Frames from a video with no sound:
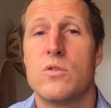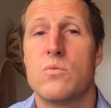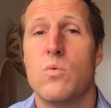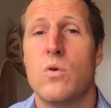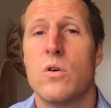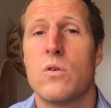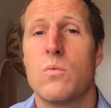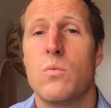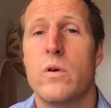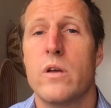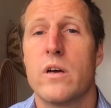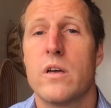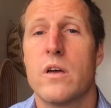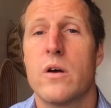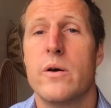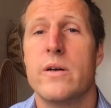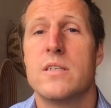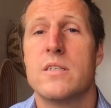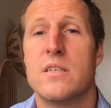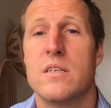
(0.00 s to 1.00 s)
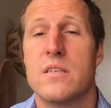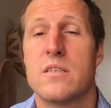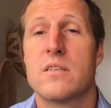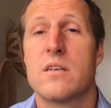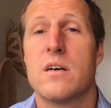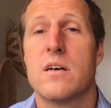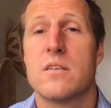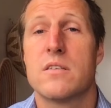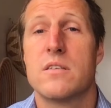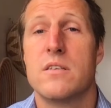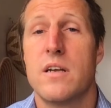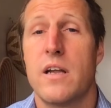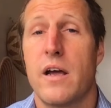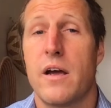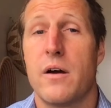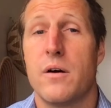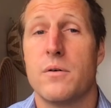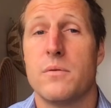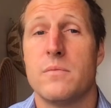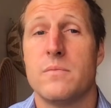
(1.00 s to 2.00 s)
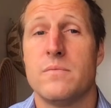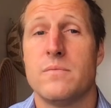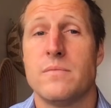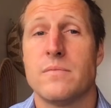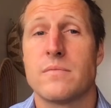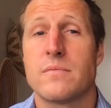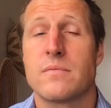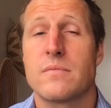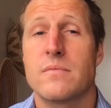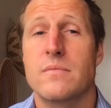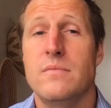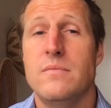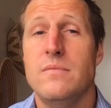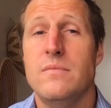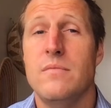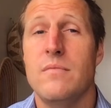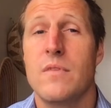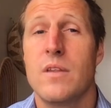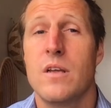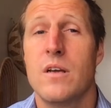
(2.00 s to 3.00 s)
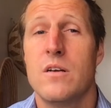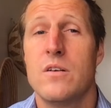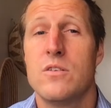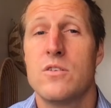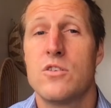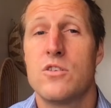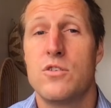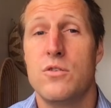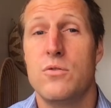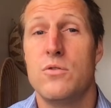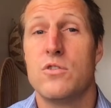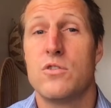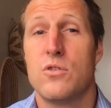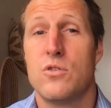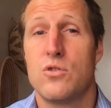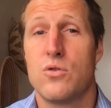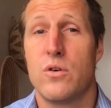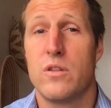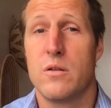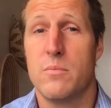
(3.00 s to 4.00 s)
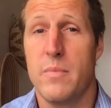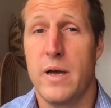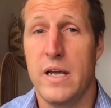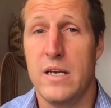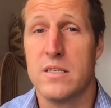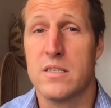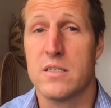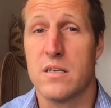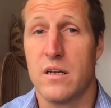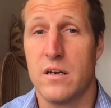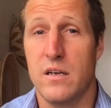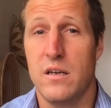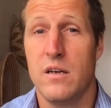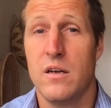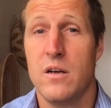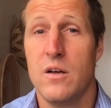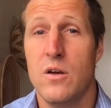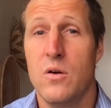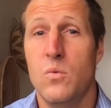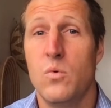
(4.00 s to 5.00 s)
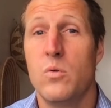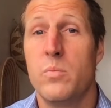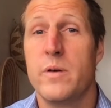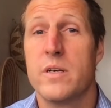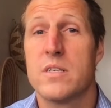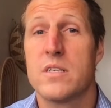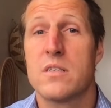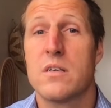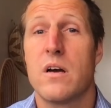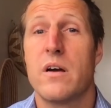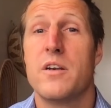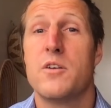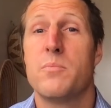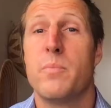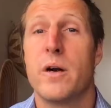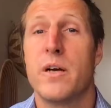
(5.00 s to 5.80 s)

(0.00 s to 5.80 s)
what we are going to discuss now. Students who join the main study will be assigned by